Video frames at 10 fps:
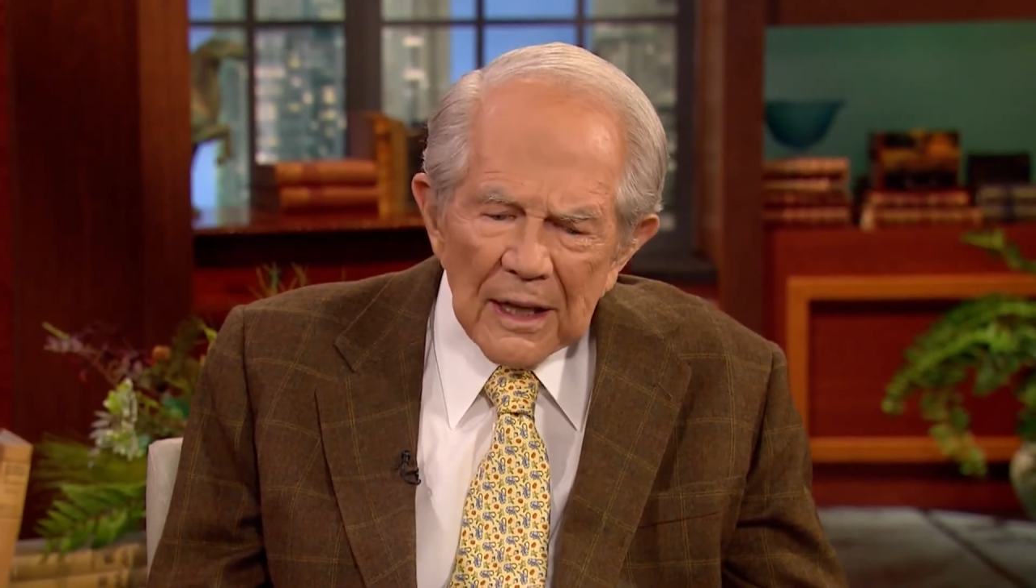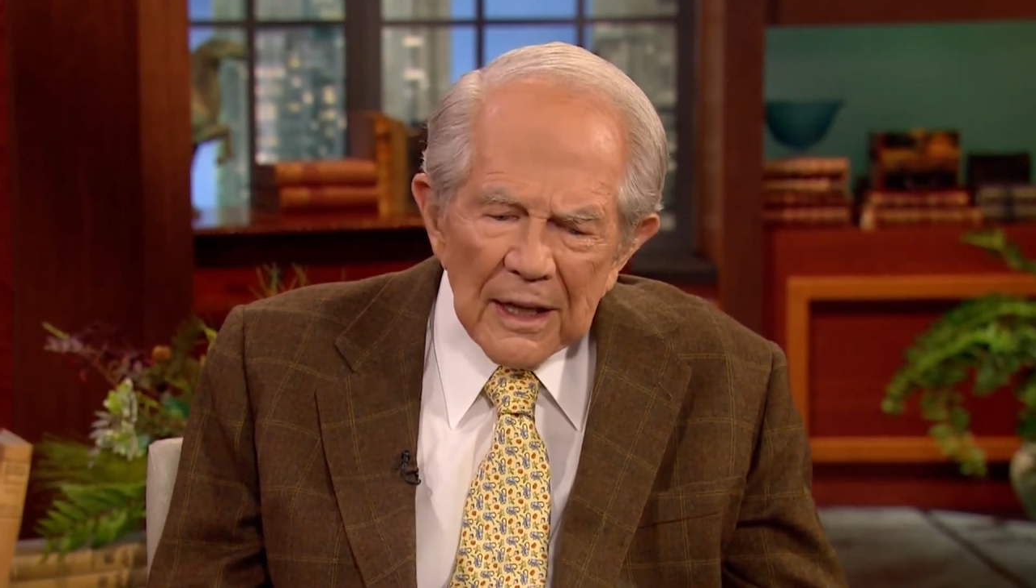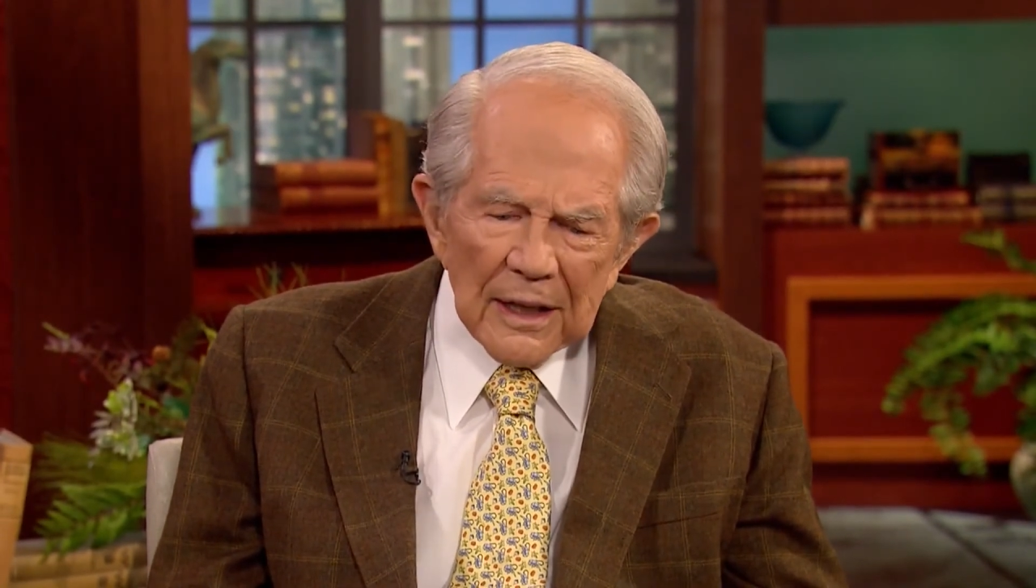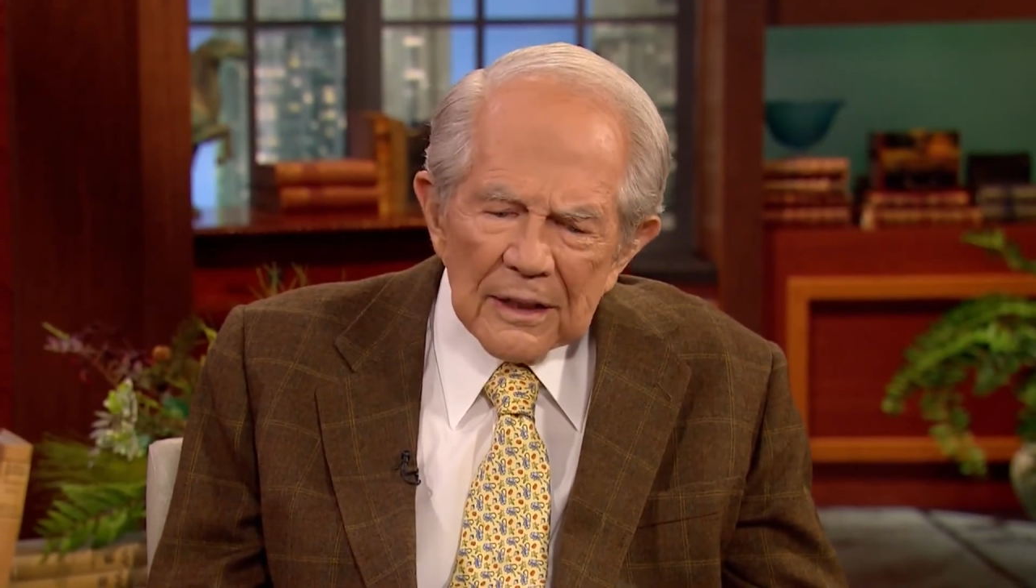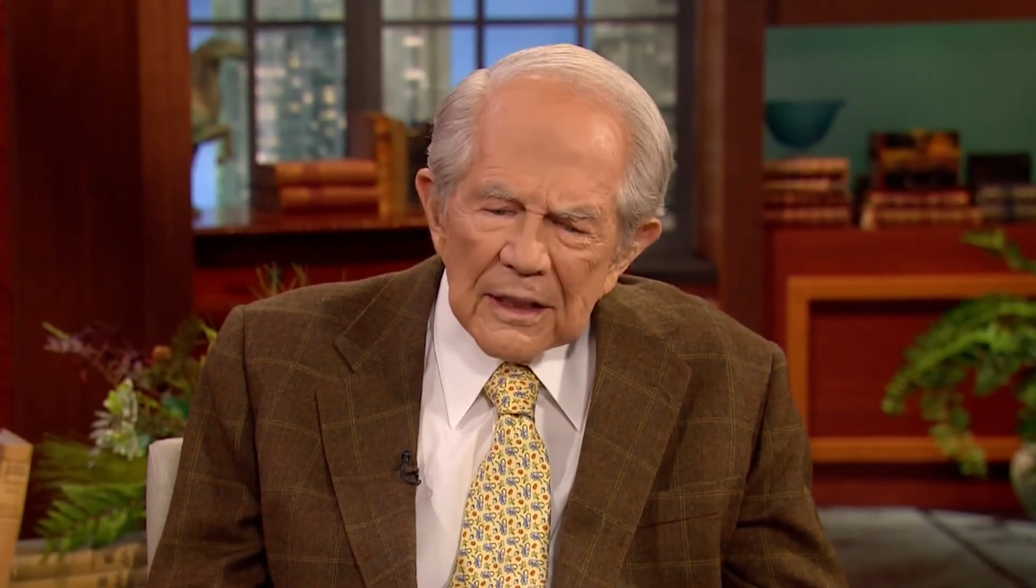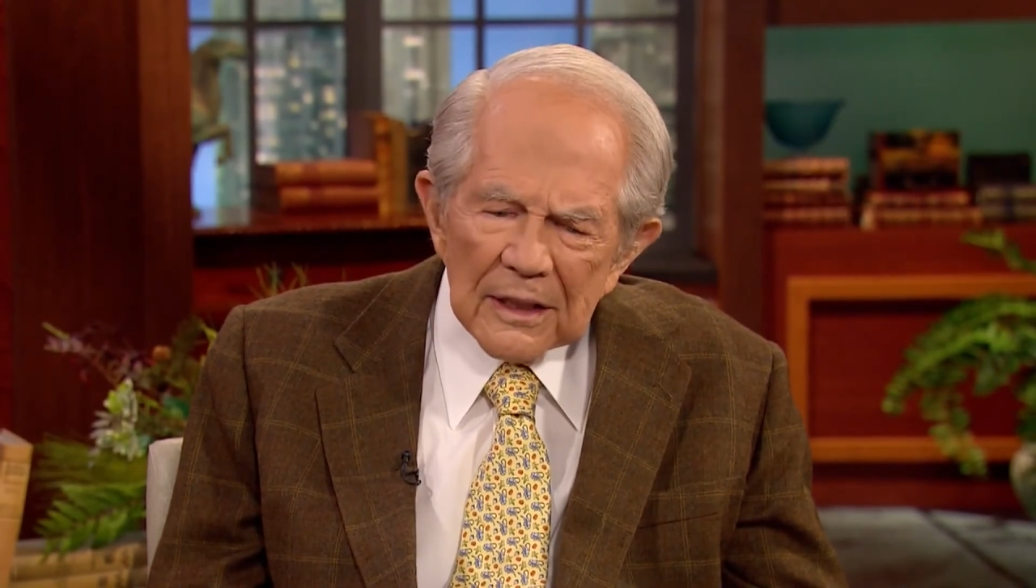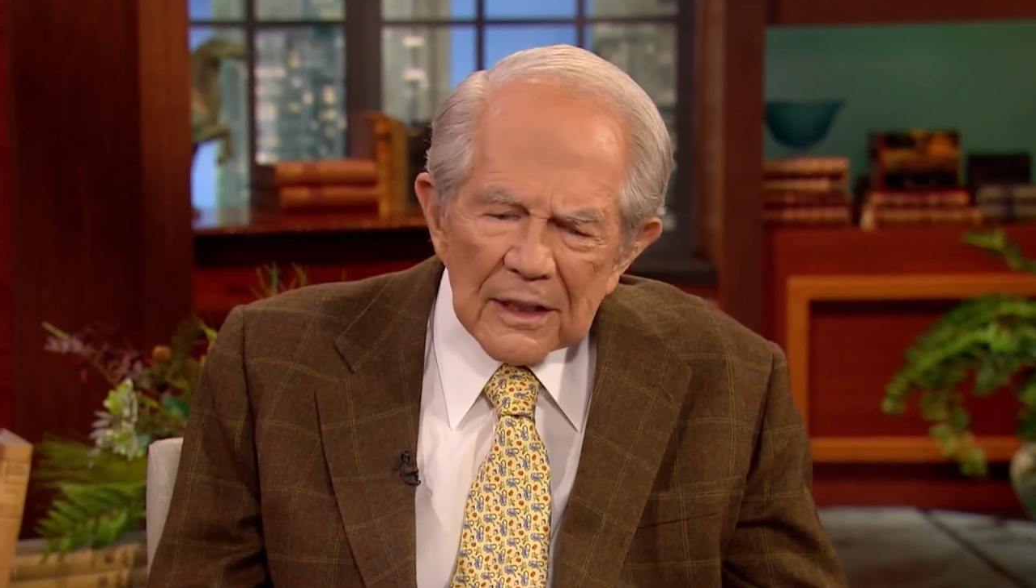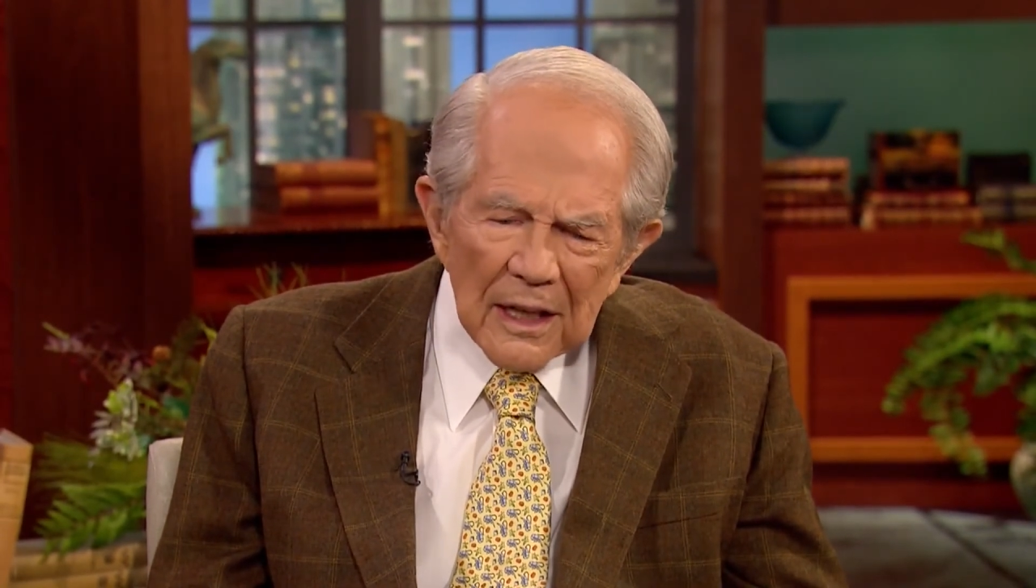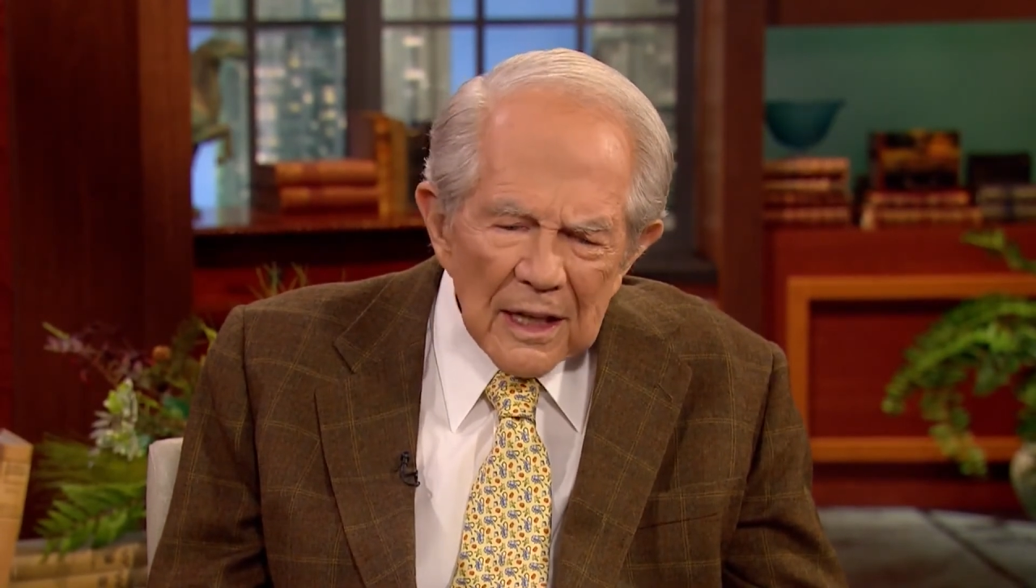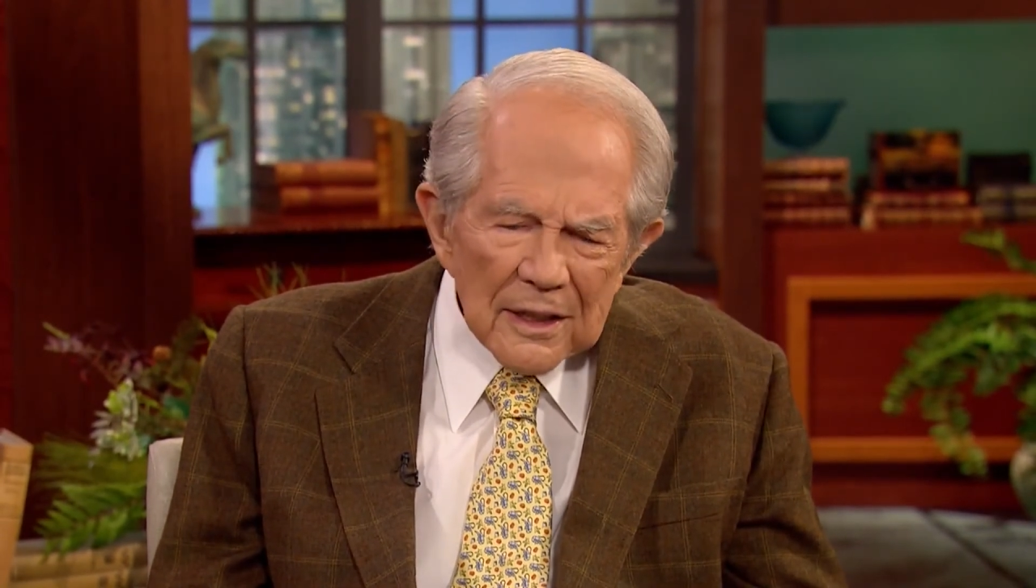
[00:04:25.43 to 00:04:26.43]
And
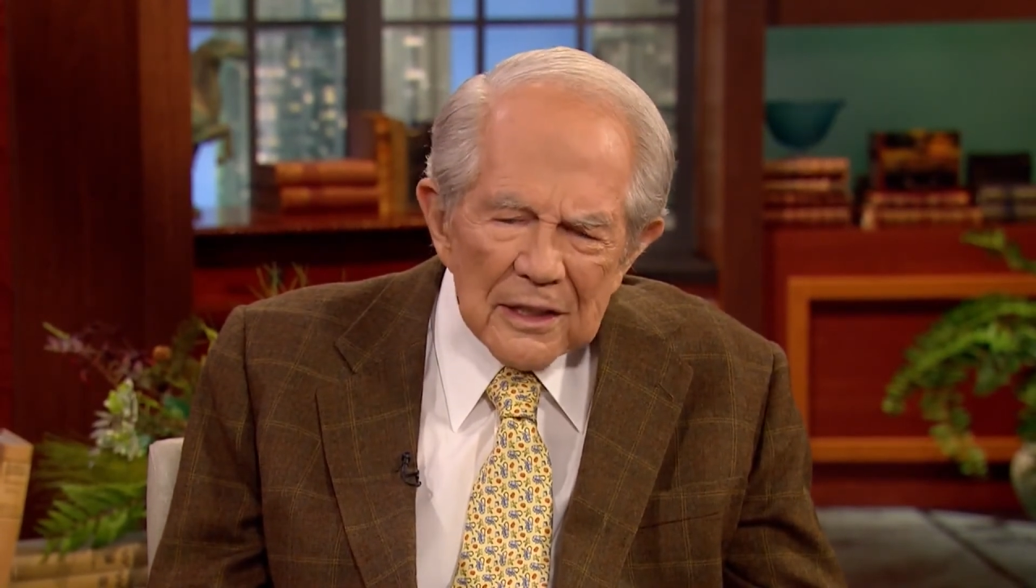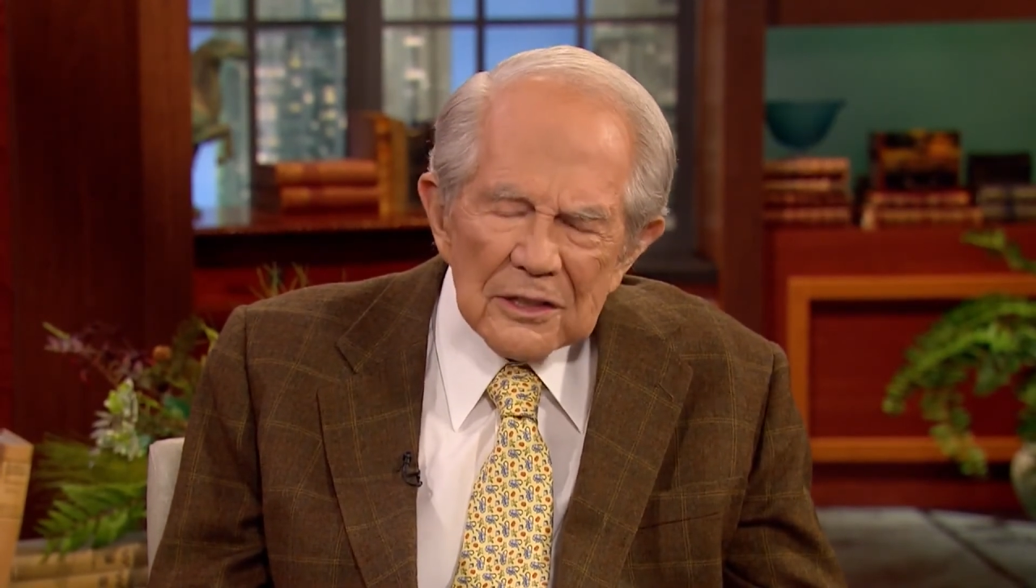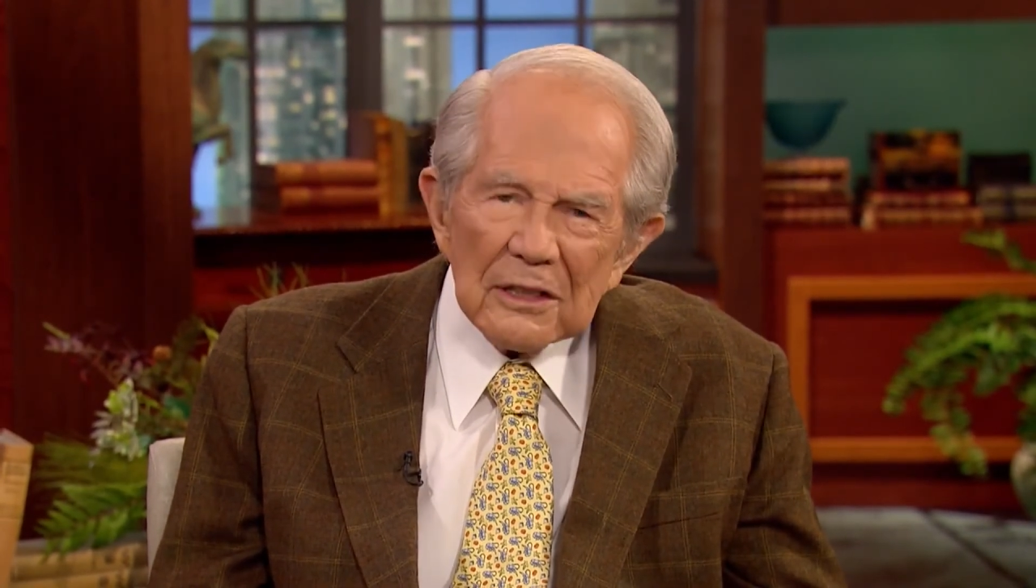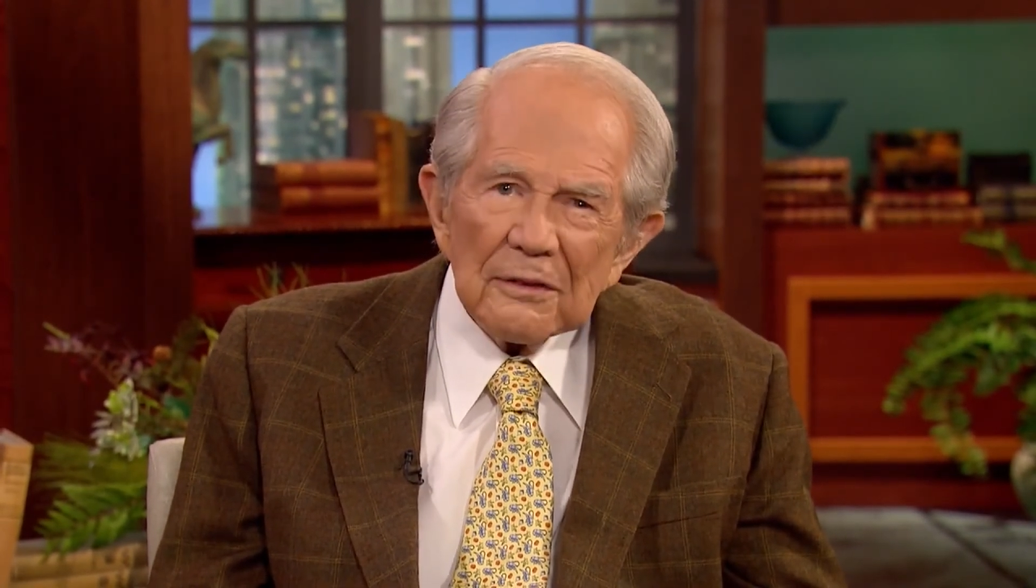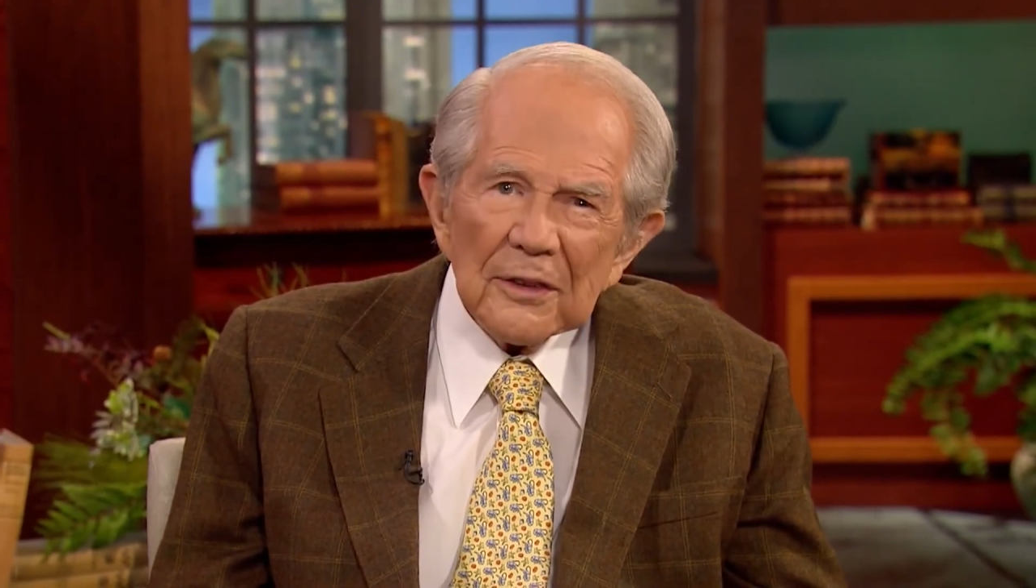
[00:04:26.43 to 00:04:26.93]
God is a